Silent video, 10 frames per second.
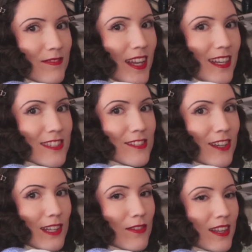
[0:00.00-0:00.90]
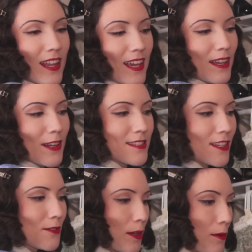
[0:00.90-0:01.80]
And it's not even like, it's
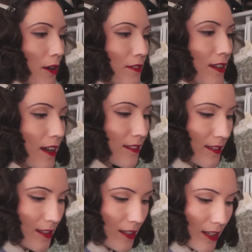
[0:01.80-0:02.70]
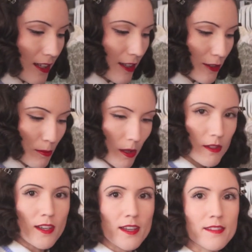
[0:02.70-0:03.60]
like the wrong size. It's literally the
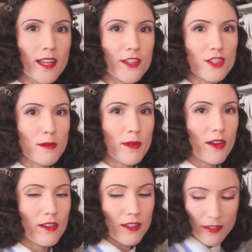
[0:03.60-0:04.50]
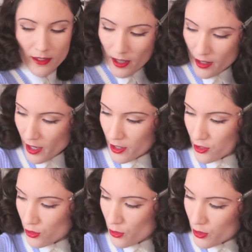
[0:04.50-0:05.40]
smallest size that H&M carries, and I
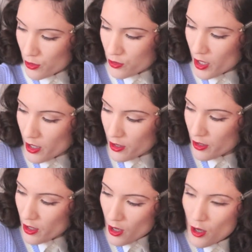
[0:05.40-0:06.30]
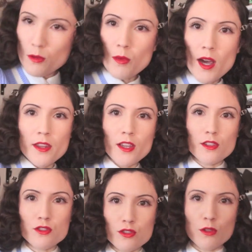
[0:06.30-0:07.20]
just don't understand why they
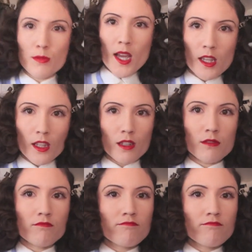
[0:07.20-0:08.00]
are so baggy.